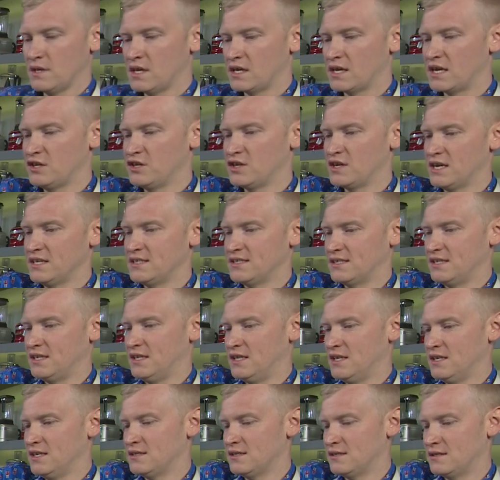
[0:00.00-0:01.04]
Can you guys see
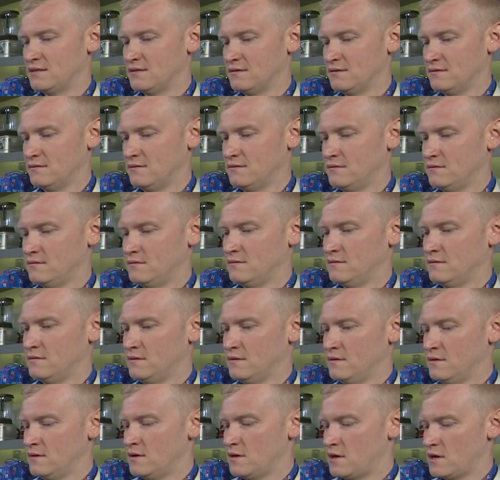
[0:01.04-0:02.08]
this?
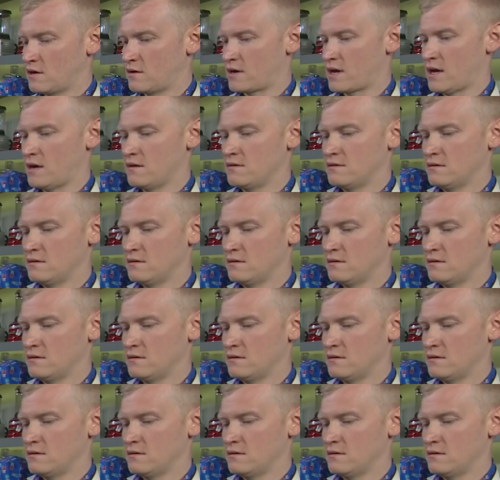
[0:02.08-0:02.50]
OK.